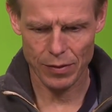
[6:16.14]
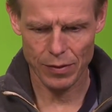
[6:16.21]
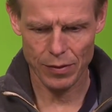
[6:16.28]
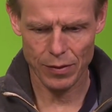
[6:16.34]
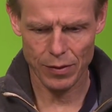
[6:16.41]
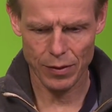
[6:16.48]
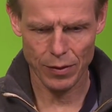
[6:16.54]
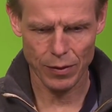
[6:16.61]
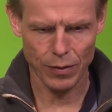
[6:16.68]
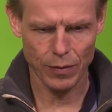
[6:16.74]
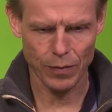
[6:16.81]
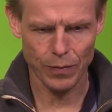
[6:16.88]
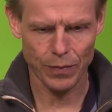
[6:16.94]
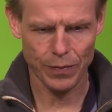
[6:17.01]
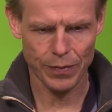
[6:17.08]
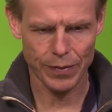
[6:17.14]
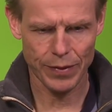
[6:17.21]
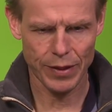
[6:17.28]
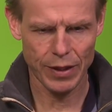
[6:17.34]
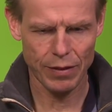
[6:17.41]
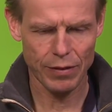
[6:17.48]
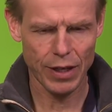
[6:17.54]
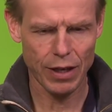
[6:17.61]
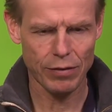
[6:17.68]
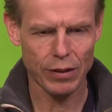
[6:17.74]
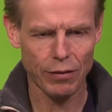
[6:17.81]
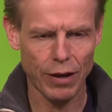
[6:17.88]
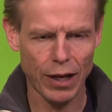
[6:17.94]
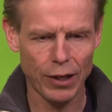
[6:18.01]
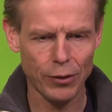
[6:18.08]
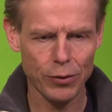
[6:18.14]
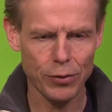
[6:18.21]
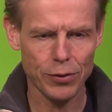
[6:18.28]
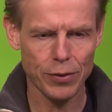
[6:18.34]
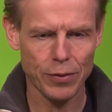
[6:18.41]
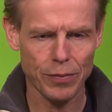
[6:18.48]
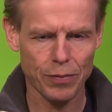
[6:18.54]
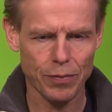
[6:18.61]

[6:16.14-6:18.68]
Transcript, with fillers: So here we have the values.